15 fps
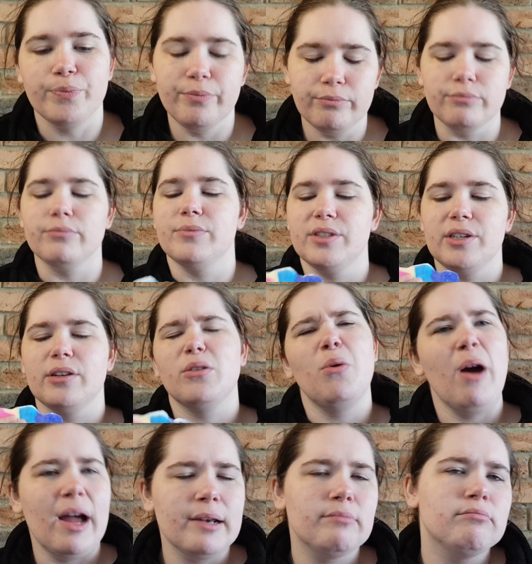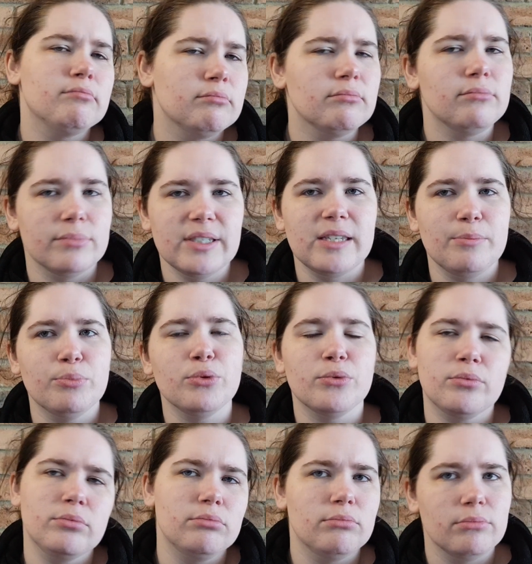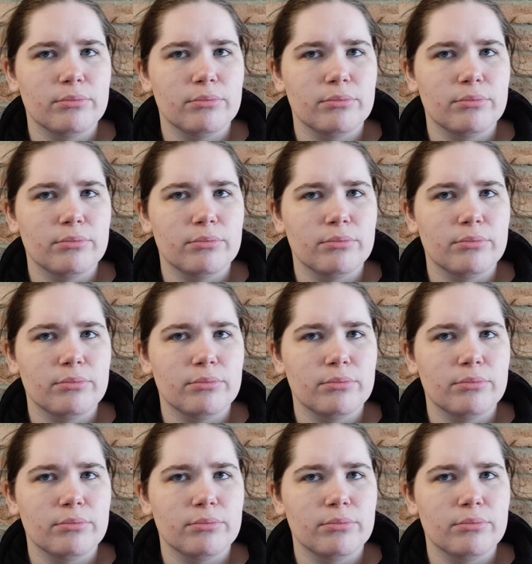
Mm, so quite simple